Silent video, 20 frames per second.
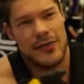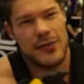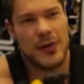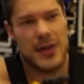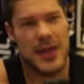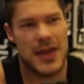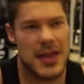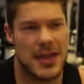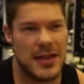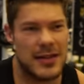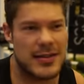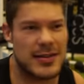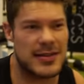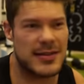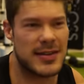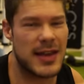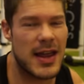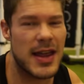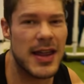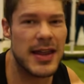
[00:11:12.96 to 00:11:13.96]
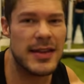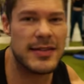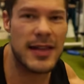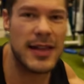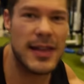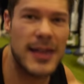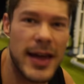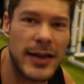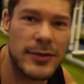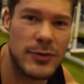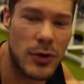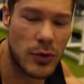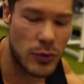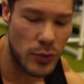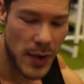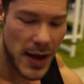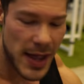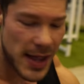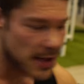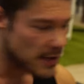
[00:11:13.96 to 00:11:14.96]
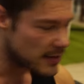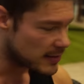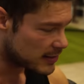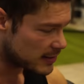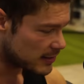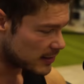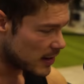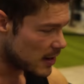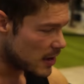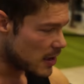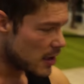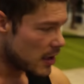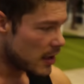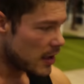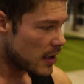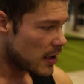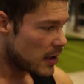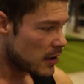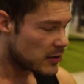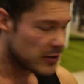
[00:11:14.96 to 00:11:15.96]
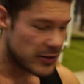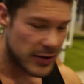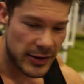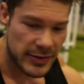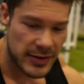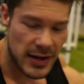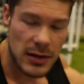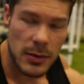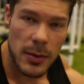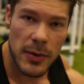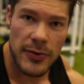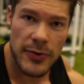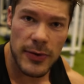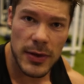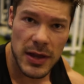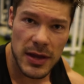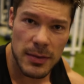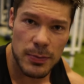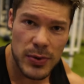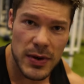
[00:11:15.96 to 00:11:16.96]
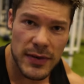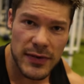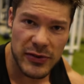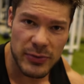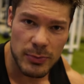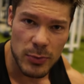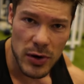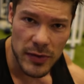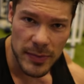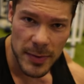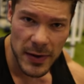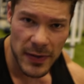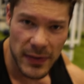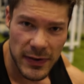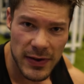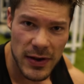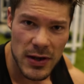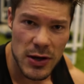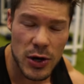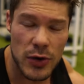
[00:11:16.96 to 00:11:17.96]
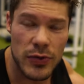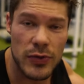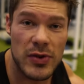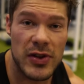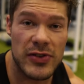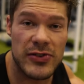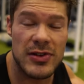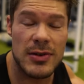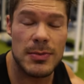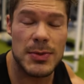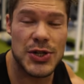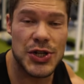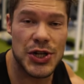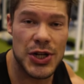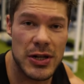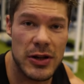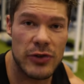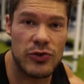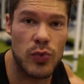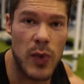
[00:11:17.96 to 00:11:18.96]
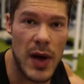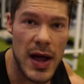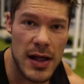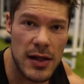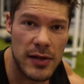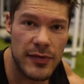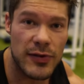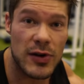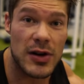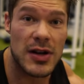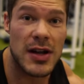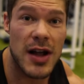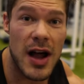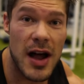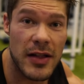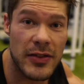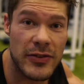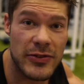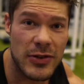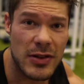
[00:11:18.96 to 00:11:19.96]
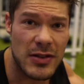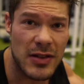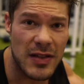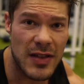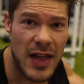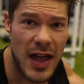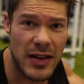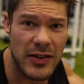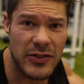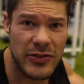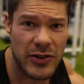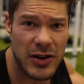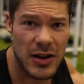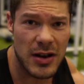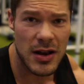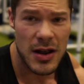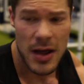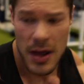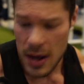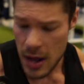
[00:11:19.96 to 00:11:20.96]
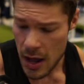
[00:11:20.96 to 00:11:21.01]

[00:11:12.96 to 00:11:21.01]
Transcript: for the side lateral raise. Just like the previous movement, you can do this in a machine as well for constant tension,